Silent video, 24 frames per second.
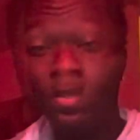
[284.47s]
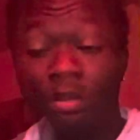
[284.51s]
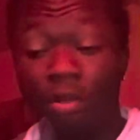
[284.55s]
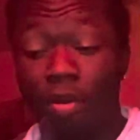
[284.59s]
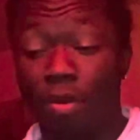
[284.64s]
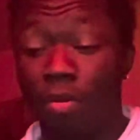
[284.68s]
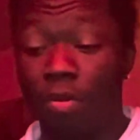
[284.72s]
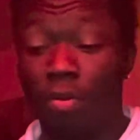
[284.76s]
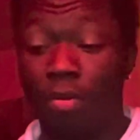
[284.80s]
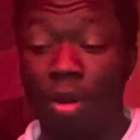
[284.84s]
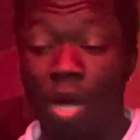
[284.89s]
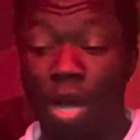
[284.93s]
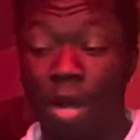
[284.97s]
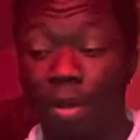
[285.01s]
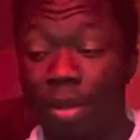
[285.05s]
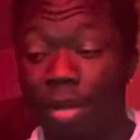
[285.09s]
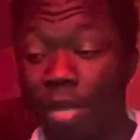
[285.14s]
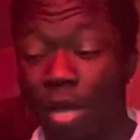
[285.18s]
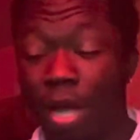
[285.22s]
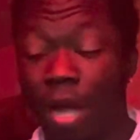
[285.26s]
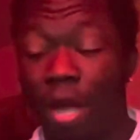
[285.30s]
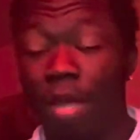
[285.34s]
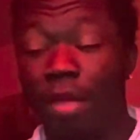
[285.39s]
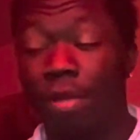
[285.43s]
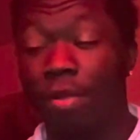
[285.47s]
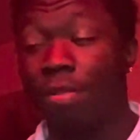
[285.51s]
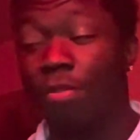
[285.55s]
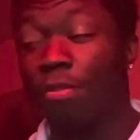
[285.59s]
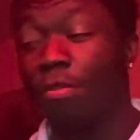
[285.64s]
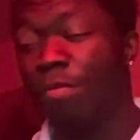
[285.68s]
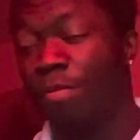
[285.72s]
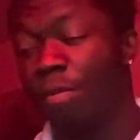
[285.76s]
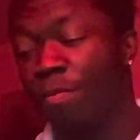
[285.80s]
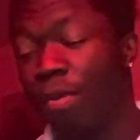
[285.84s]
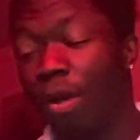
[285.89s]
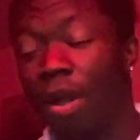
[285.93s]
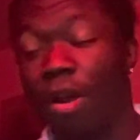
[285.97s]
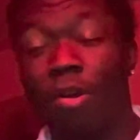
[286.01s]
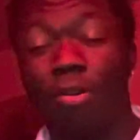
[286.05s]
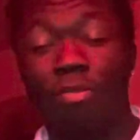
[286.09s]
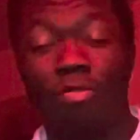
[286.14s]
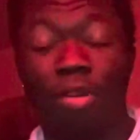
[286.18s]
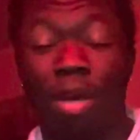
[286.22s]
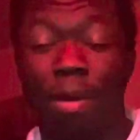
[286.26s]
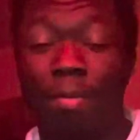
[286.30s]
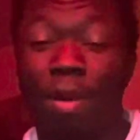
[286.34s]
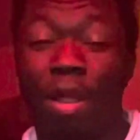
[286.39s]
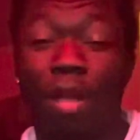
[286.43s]
So I, I assume he's probably gonna
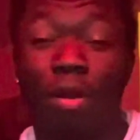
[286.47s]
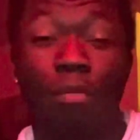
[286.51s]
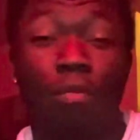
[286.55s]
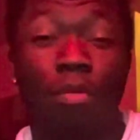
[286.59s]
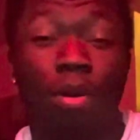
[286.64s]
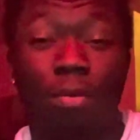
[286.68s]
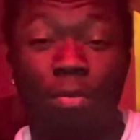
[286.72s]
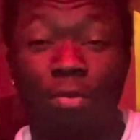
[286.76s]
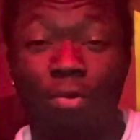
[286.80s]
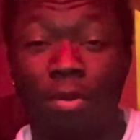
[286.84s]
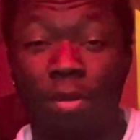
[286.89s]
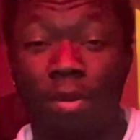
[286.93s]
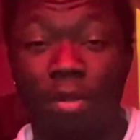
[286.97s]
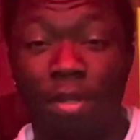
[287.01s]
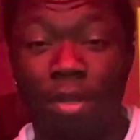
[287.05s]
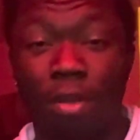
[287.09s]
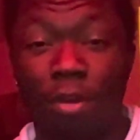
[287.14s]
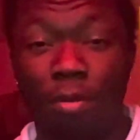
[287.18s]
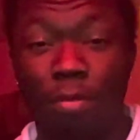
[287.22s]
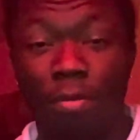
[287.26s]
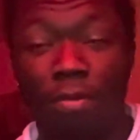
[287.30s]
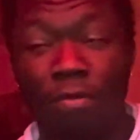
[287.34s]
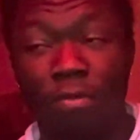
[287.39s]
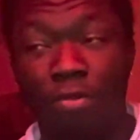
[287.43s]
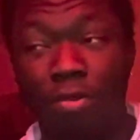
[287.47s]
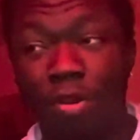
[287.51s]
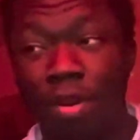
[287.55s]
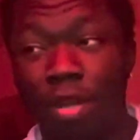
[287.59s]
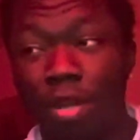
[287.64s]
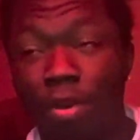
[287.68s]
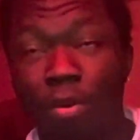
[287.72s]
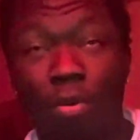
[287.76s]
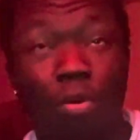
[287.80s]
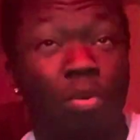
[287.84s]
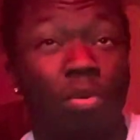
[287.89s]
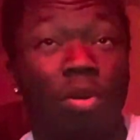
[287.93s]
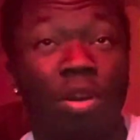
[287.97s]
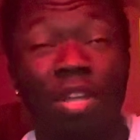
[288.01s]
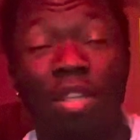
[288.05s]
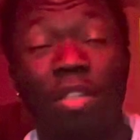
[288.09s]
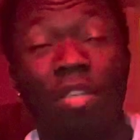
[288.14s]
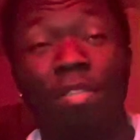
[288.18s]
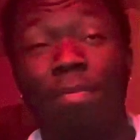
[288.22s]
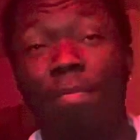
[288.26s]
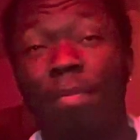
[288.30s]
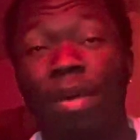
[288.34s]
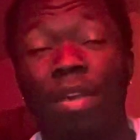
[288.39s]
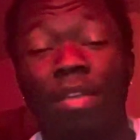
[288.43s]
drop like one more single before that, or he
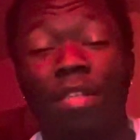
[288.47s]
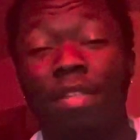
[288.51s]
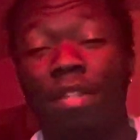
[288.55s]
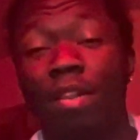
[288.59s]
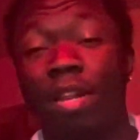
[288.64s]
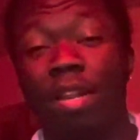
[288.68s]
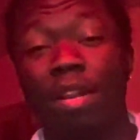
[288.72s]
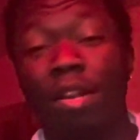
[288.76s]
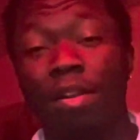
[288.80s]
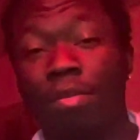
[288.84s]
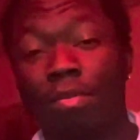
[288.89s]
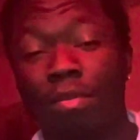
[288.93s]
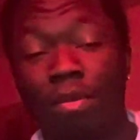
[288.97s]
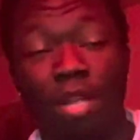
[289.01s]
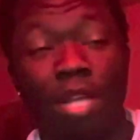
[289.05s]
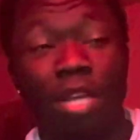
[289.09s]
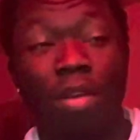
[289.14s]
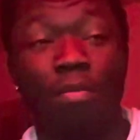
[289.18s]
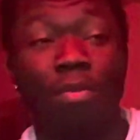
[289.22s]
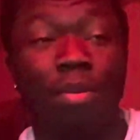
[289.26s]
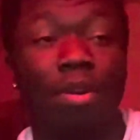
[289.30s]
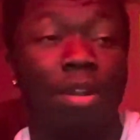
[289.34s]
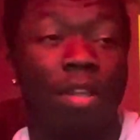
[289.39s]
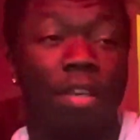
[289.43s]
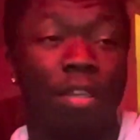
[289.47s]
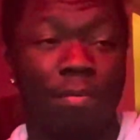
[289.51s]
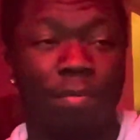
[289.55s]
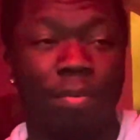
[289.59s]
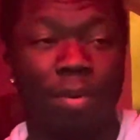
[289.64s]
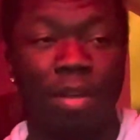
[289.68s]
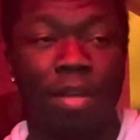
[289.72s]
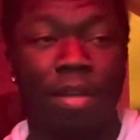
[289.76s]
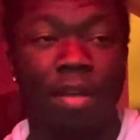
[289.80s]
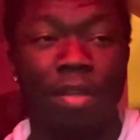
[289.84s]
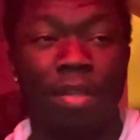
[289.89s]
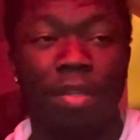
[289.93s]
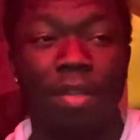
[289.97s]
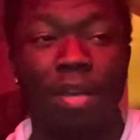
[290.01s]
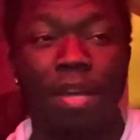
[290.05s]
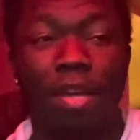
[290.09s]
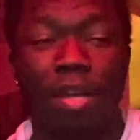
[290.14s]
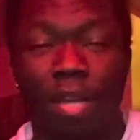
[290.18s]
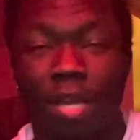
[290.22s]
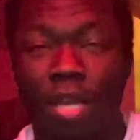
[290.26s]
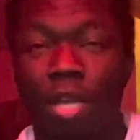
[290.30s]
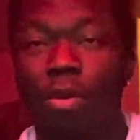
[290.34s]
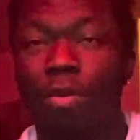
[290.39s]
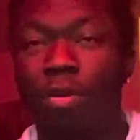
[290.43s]
just may just lead with this because
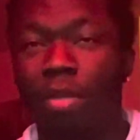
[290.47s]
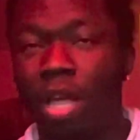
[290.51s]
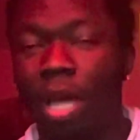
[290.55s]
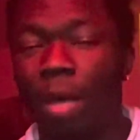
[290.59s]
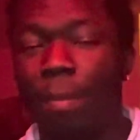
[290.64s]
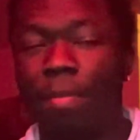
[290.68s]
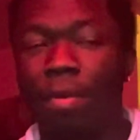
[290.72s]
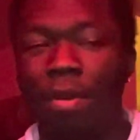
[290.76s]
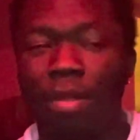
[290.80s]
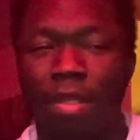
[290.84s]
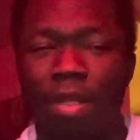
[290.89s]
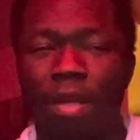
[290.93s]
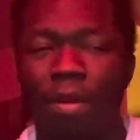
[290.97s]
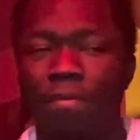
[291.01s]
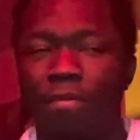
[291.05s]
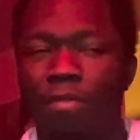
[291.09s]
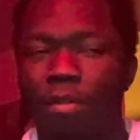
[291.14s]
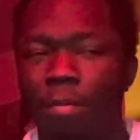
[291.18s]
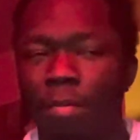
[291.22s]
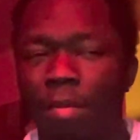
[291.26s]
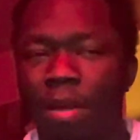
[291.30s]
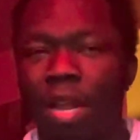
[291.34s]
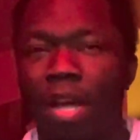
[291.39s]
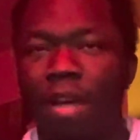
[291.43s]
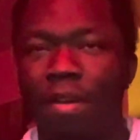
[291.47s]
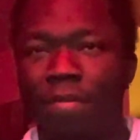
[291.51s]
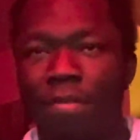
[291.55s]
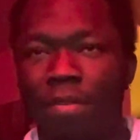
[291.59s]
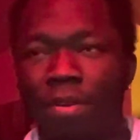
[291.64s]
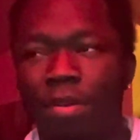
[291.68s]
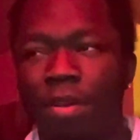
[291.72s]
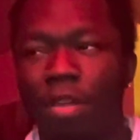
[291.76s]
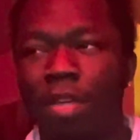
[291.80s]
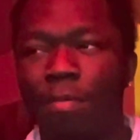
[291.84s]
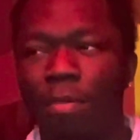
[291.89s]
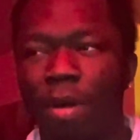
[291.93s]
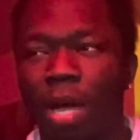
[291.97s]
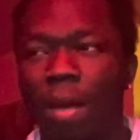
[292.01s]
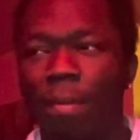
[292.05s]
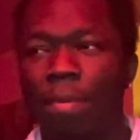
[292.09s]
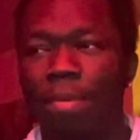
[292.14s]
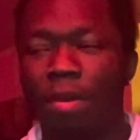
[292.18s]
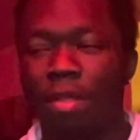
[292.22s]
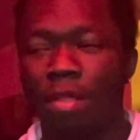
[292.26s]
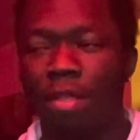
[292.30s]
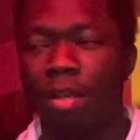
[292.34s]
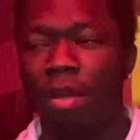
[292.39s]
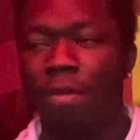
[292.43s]
he was hyping this up for a minute. I feel he's been
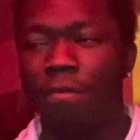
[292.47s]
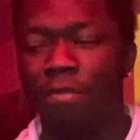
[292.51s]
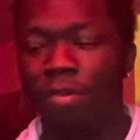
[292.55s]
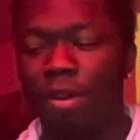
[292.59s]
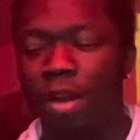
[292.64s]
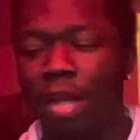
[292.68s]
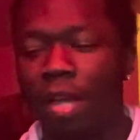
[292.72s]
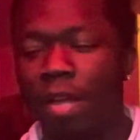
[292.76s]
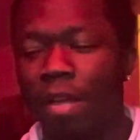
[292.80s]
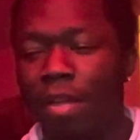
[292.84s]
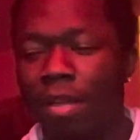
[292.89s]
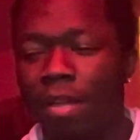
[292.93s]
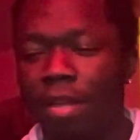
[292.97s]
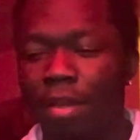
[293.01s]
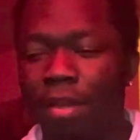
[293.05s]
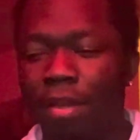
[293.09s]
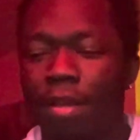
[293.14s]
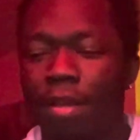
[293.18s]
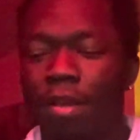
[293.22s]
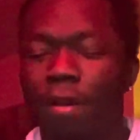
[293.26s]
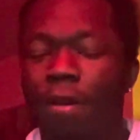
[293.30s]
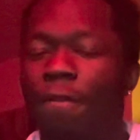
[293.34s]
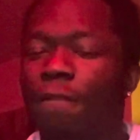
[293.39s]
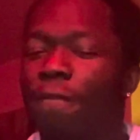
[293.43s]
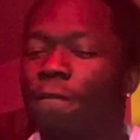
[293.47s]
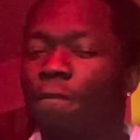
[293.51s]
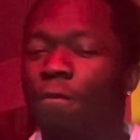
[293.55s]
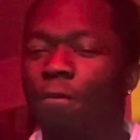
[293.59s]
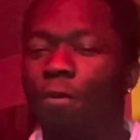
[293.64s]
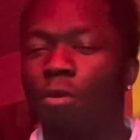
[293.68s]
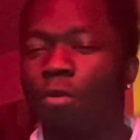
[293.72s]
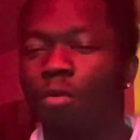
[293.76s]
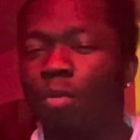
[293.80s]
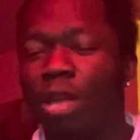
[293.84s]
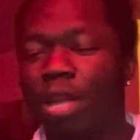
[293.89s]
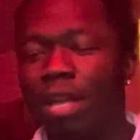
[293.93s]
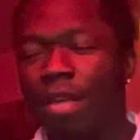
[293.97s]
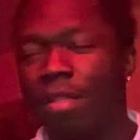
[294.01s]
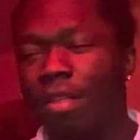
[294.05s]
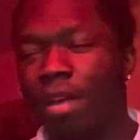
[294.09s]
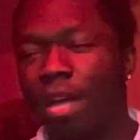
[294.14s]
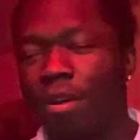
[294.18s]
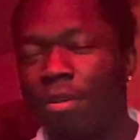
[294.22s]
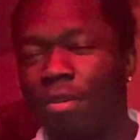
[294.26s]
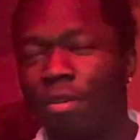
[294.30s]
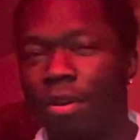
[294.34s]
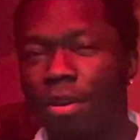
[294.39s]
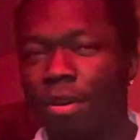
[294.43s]
hyping this up for like four weeks. I
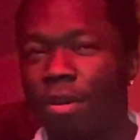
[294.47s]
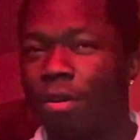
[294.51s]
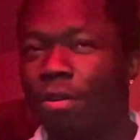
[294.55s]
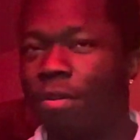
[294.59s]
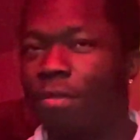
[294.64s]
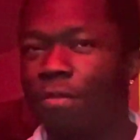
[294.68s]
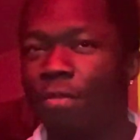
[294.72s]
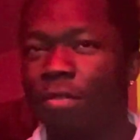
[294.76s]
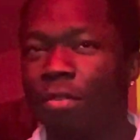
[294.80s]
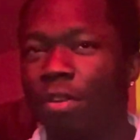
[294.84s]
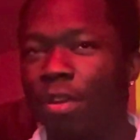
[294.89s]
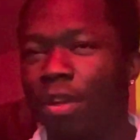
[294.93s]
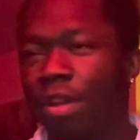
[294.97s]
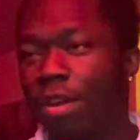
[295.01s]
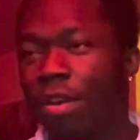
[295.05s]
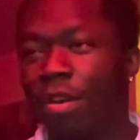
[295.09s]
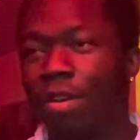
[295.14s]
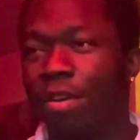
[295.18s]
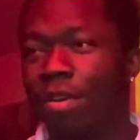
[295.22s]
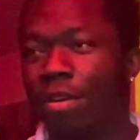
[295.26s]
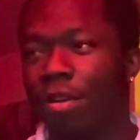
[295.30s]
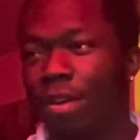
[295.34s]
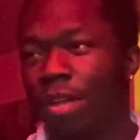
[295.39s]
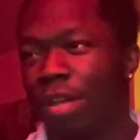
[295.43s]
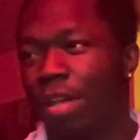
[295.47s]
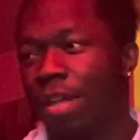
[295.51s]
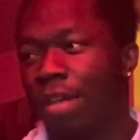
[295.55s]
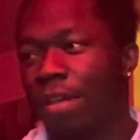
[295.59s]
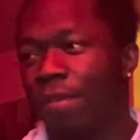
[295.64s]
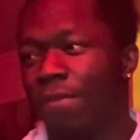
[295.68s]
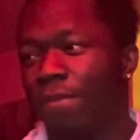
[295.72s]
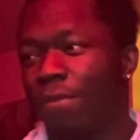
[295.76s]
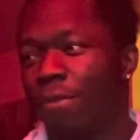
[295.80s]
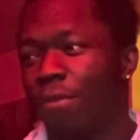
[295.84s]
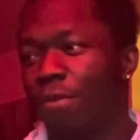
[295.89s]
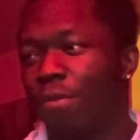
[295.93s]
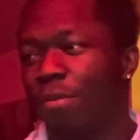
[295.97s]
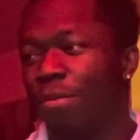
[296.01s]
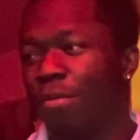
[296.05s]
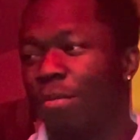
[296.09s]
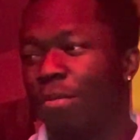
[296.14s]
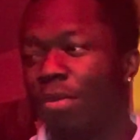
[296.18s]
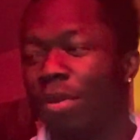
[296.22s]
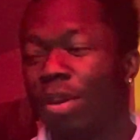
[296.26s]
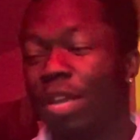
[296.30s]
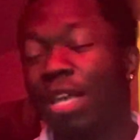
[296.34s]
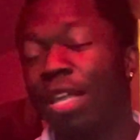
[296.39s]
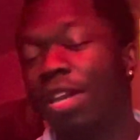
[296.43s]
don't know if you could if you
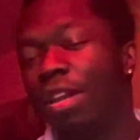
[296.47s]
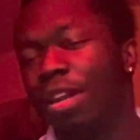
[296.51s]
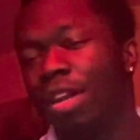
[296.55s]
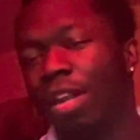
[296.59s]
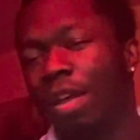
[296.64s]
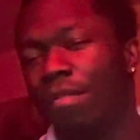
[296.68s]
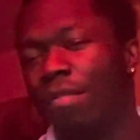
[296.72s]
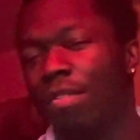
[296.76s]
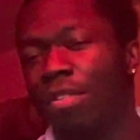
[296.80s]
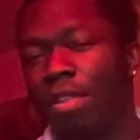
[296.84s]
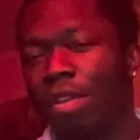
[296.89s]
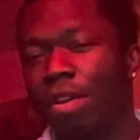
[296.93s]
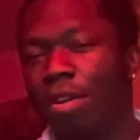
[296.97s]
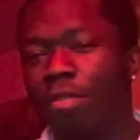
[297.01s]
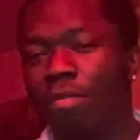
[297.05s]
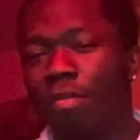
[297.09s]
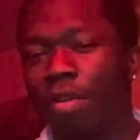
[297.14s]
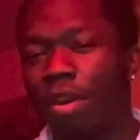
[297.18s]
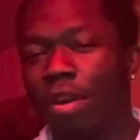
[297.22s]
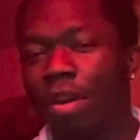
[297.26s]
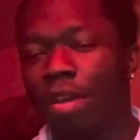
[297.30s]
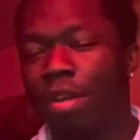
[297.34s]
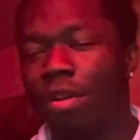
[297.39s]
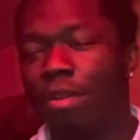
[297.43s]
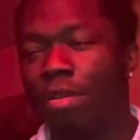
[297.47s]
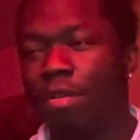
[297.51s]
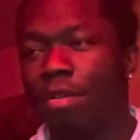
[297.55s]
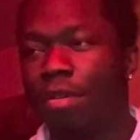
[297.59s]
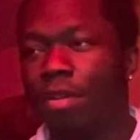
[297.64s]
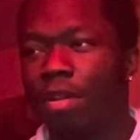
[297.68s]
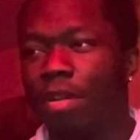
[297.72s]
need another single right now.